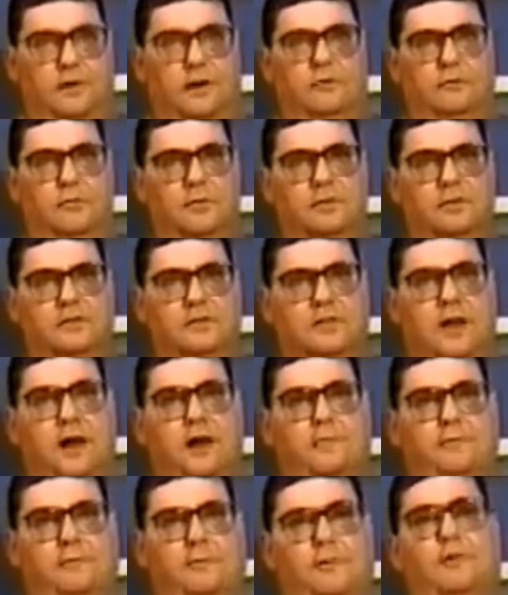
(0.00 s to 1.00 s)
Government
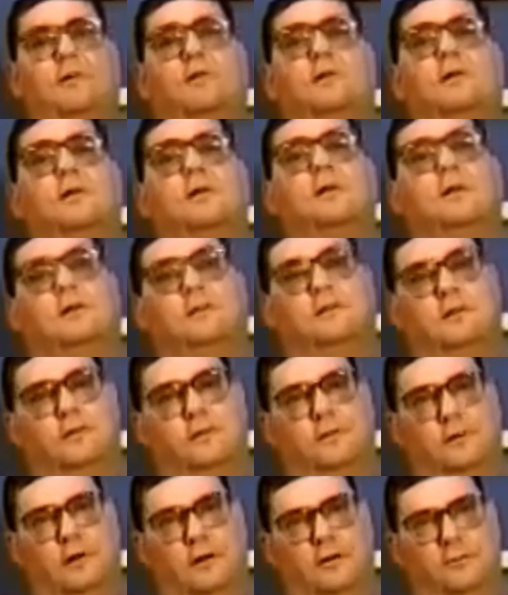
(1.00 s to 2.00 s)
staffer,
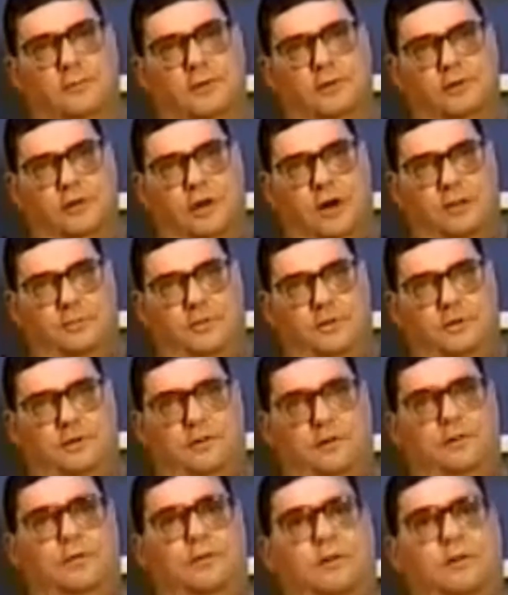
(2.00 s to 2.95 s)
then their government job here.